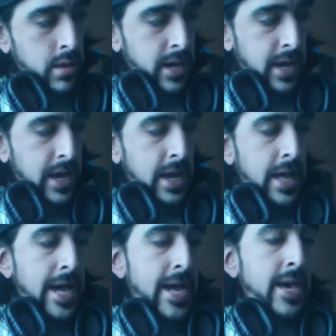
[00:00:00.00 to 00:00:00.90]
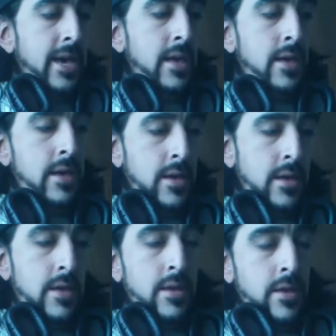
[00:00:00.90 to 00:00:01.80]
And again, I
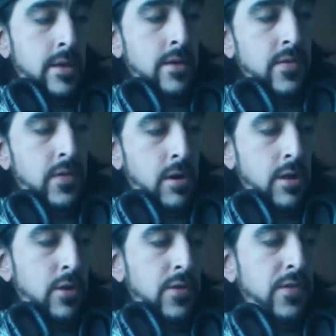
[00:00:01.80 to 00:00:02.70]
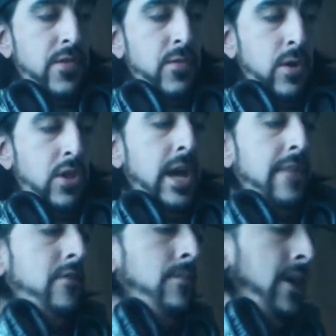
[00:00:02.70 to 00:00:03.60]
started using the squeegee
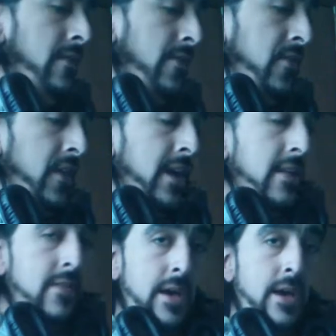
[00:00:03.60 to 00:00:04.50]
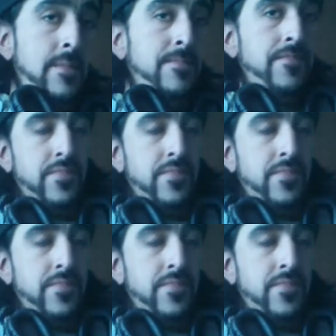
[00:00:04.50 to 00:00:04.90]
after about the second time